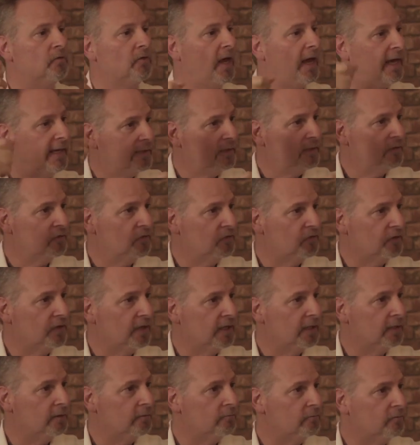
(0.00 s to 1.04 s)
tighten
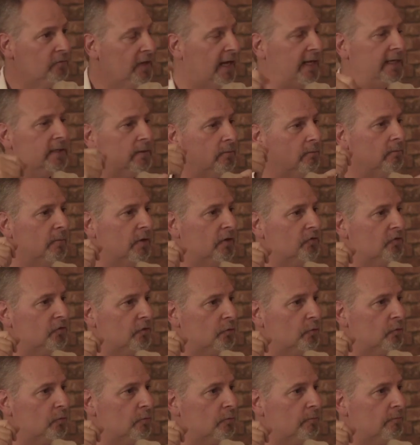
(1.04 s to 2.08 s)
skin, tighten
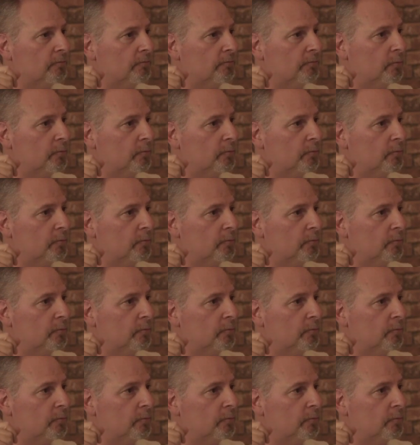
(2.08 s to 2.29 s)
muscle